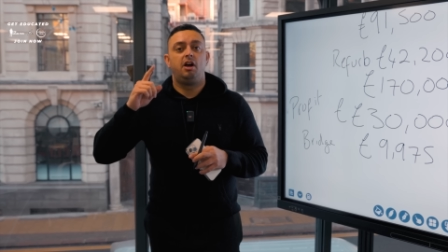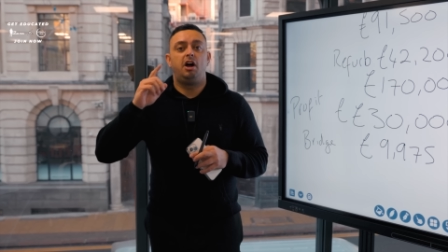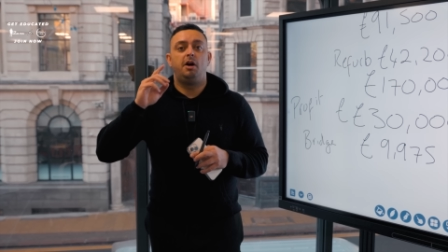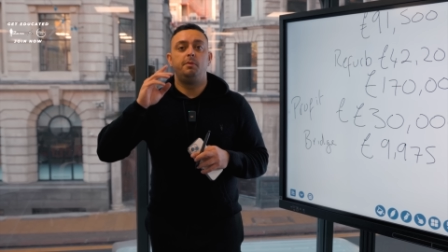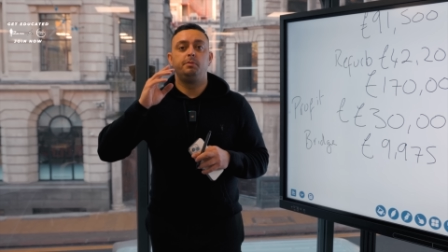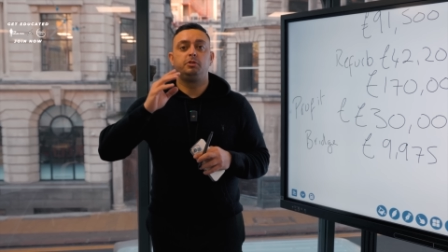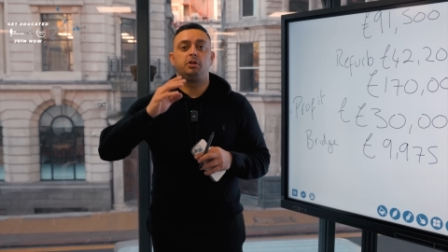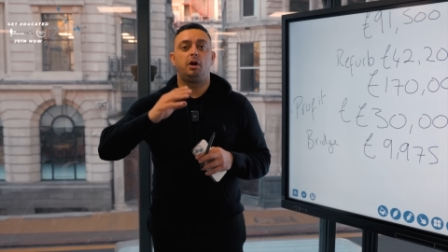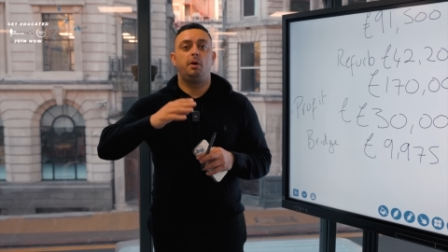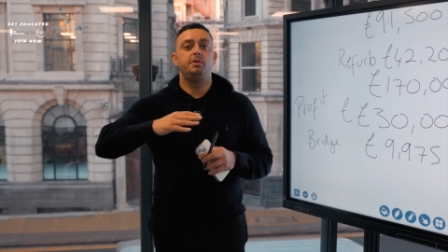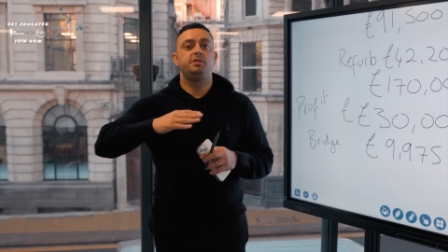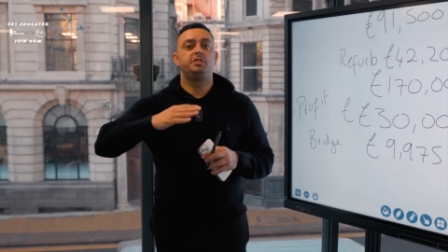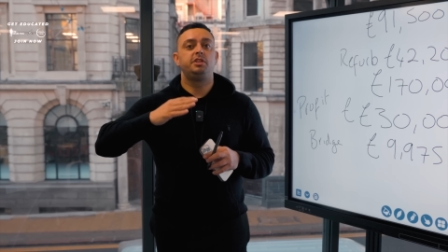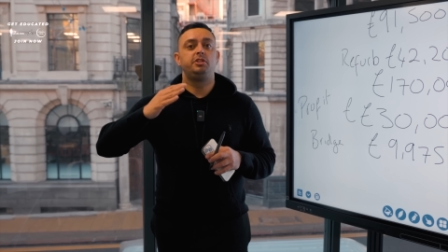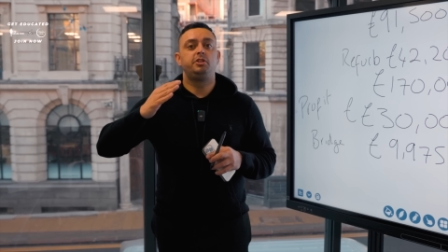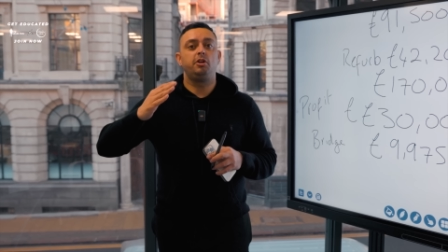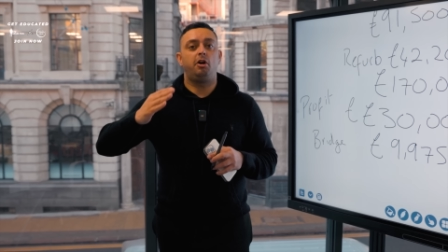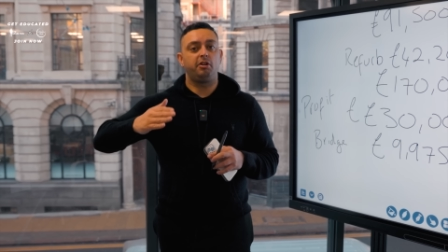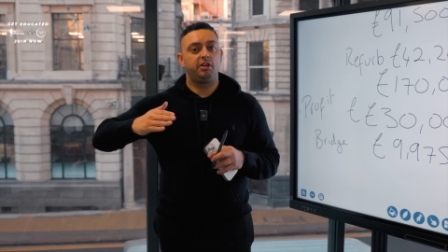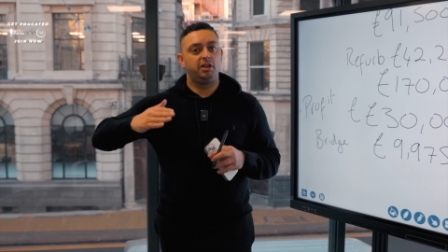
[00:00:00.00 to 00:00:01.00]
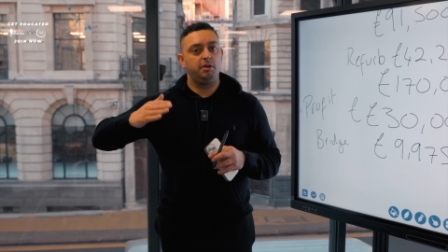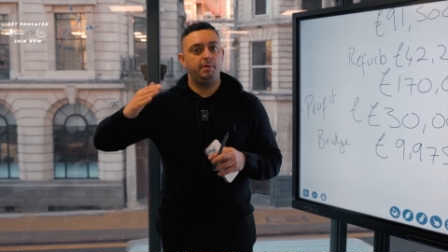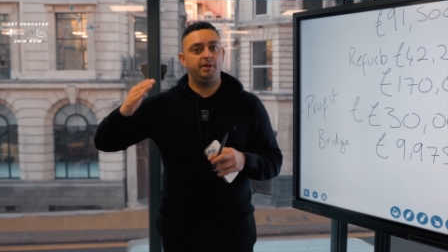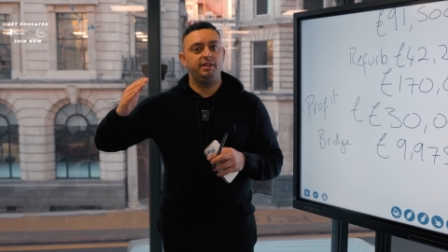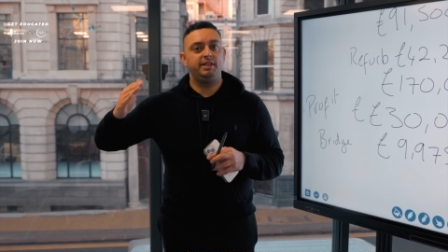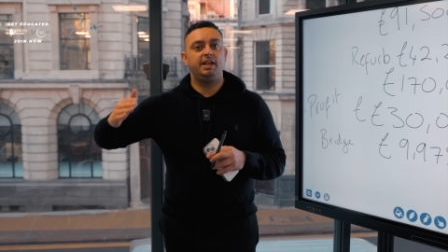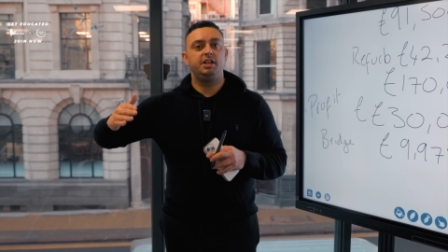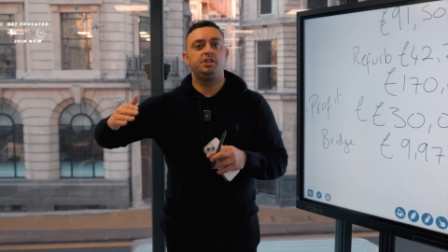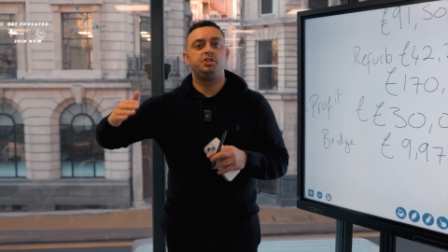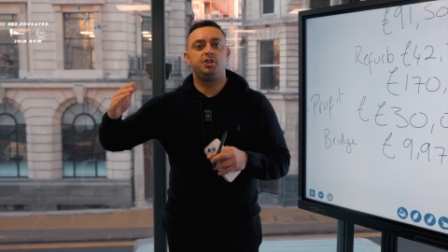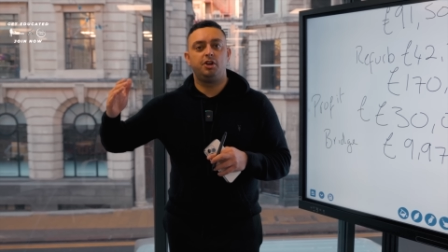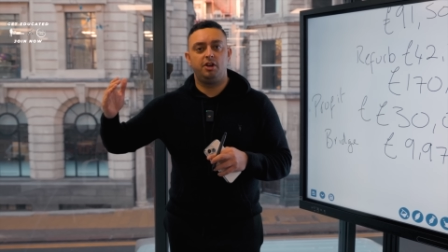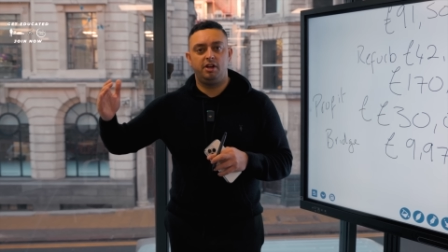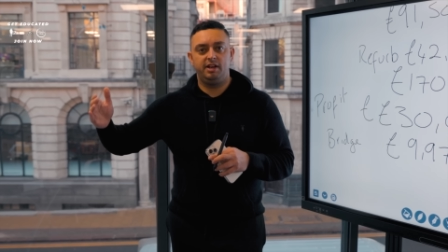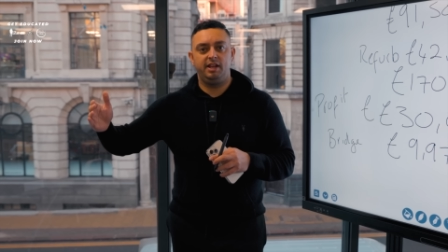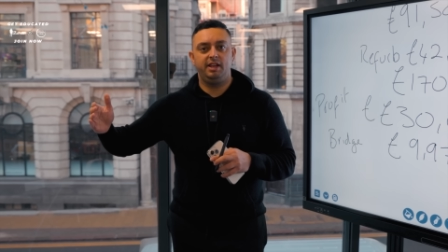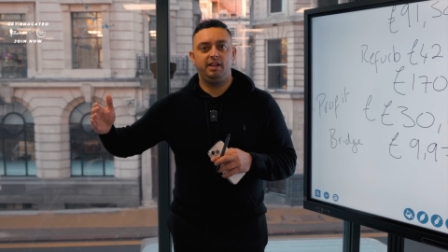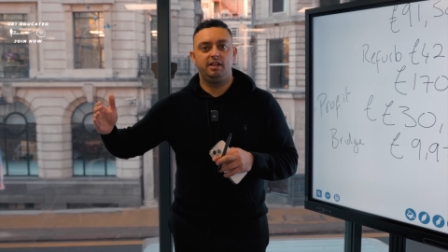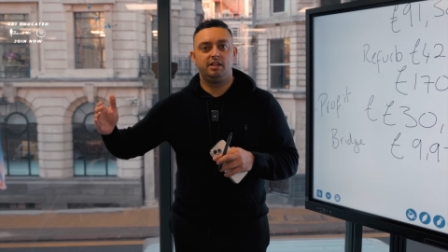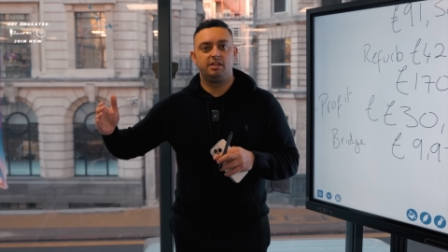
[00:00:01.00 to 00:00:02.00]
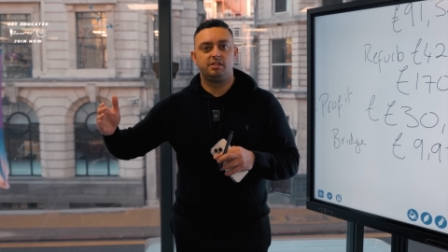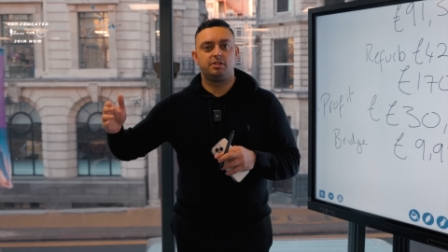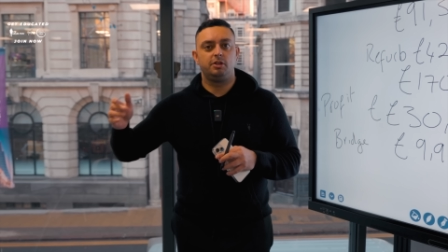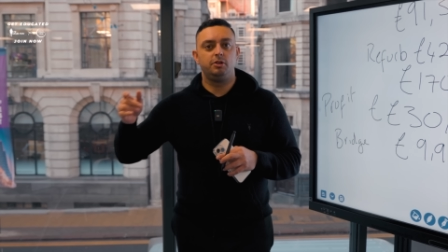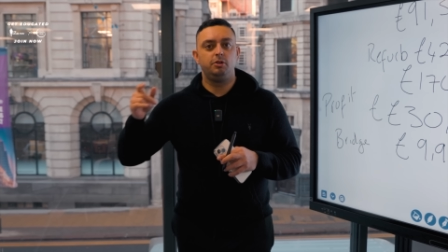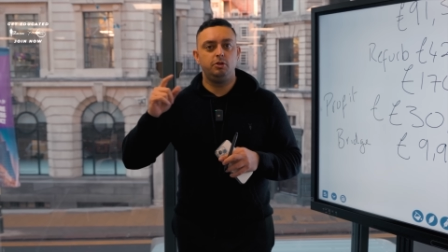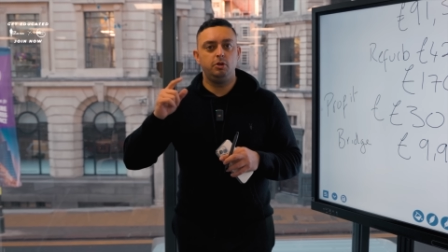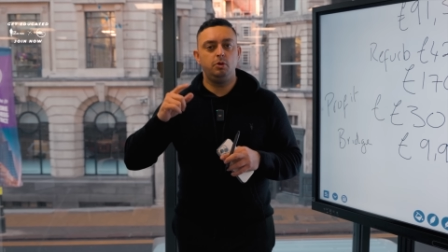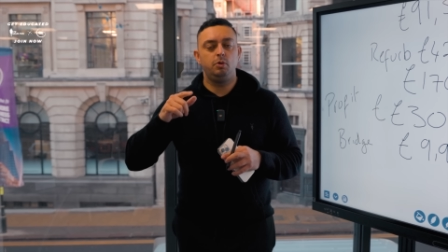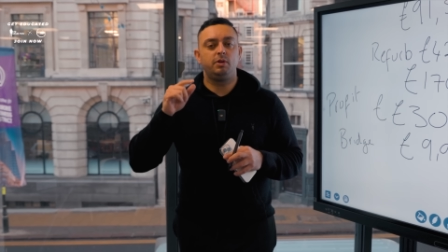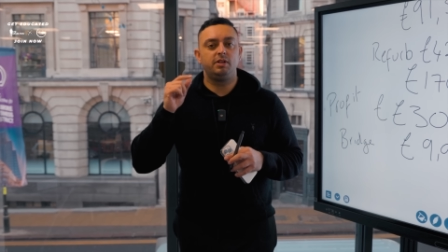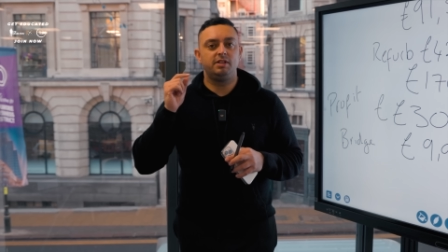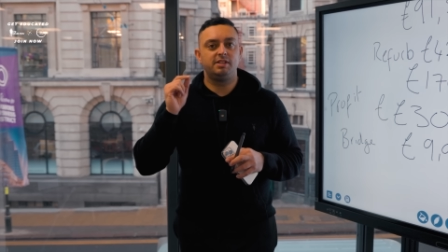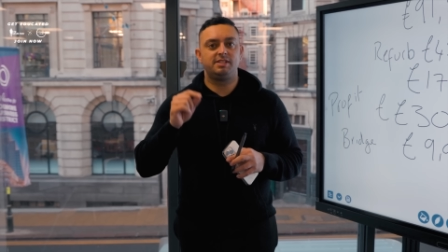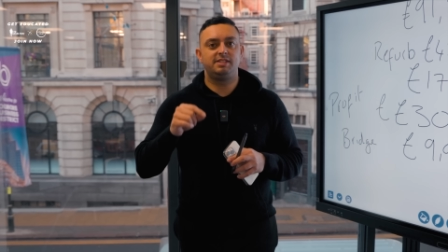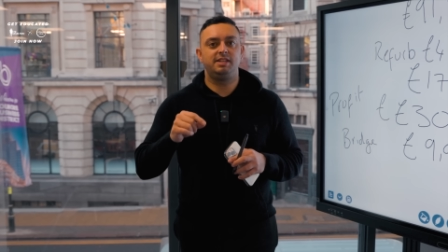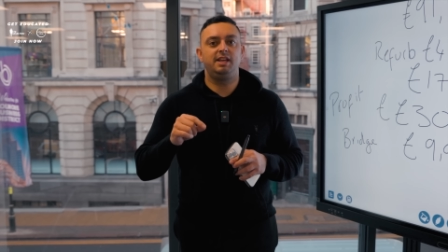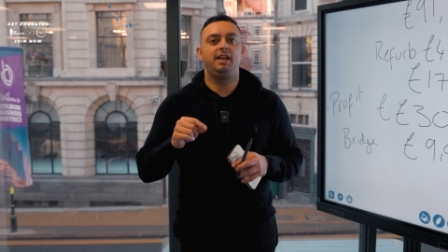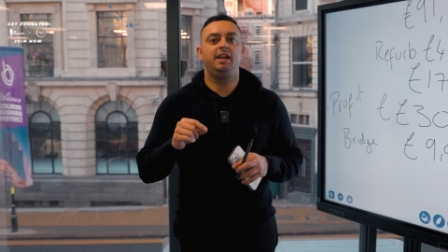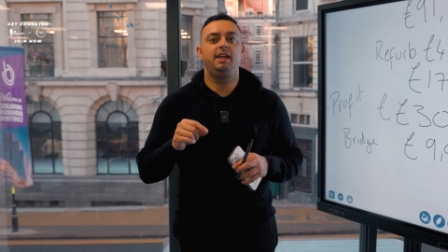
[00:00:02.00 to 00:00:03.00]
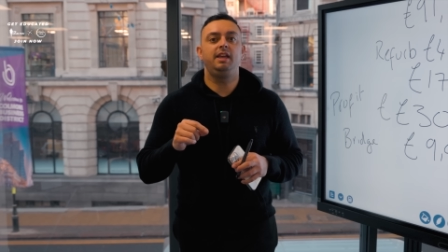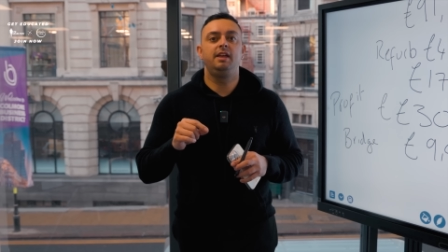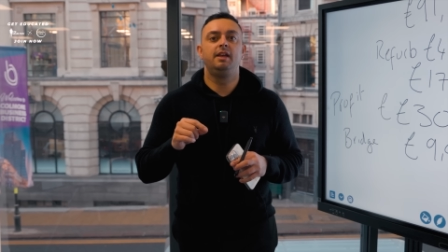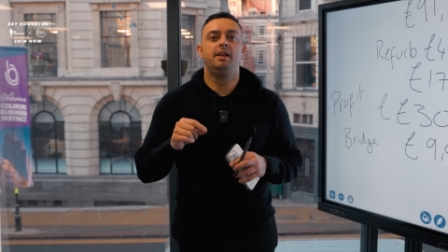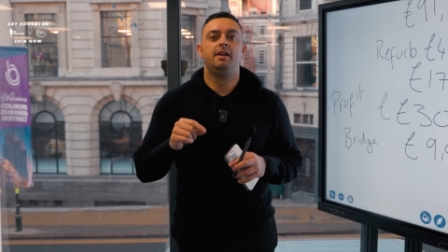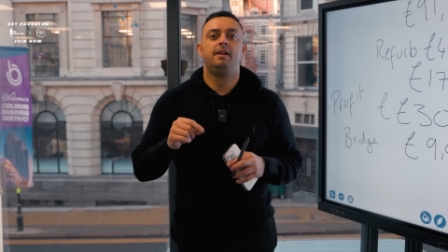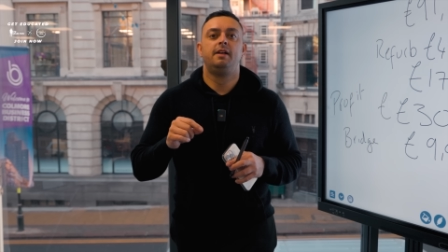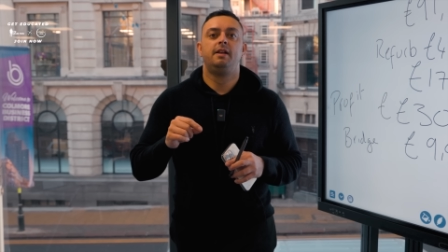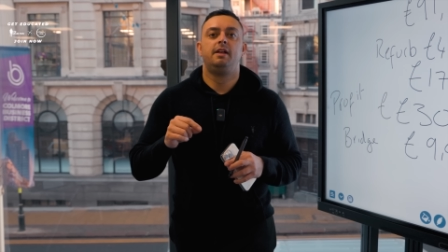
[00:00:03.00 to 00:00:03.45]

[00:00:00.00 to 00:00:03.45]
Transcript: I'm going to document their journey so you can see